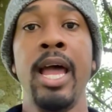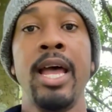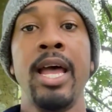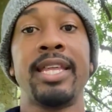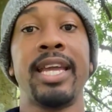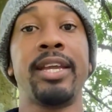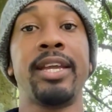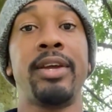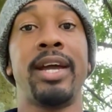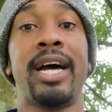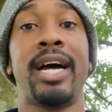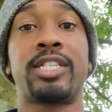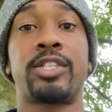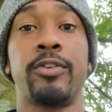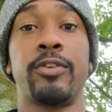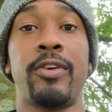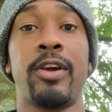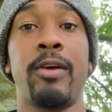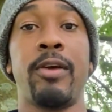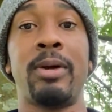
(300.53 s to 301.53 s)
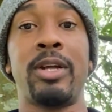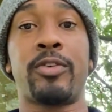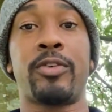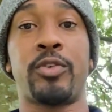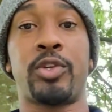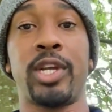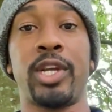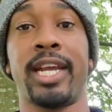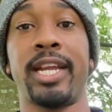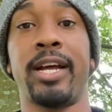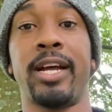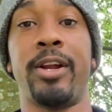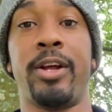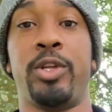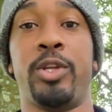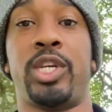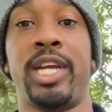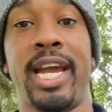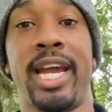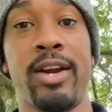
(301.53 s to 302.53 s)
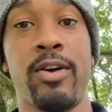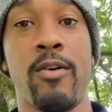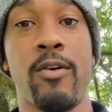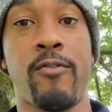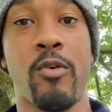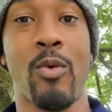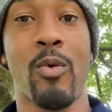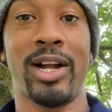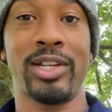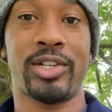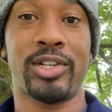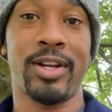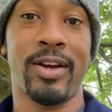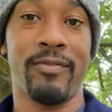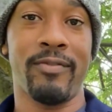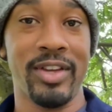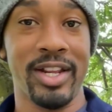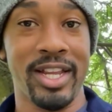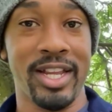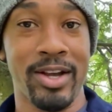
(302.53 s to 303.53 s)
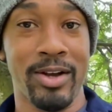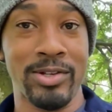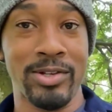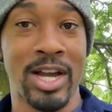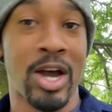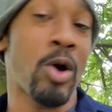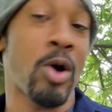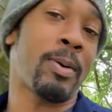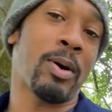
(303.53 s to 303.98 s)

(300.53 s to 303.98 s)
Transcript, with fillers: Thank you guys so very much for checking out our channel, for watching our videos. I hope